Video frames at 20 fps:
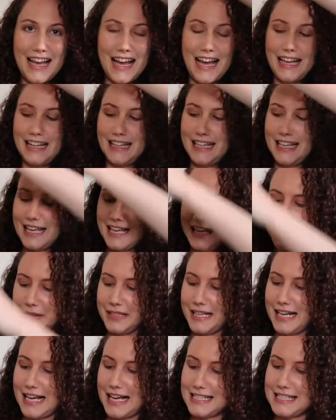I like how
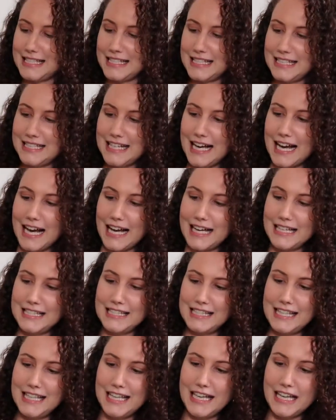it has the
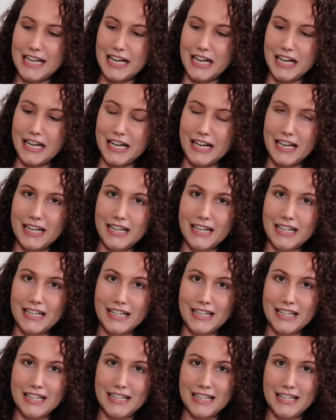ties here.
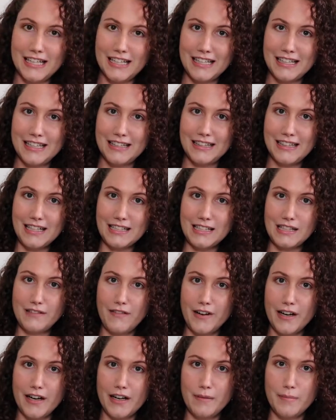That's
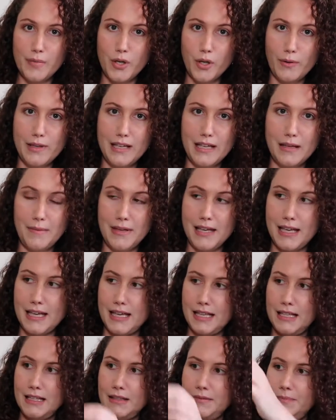very
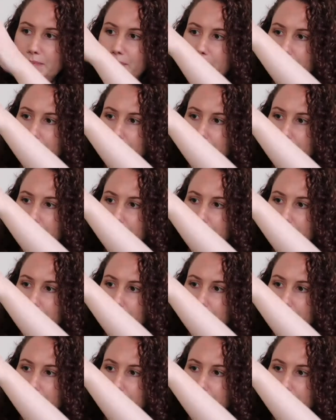bohemian.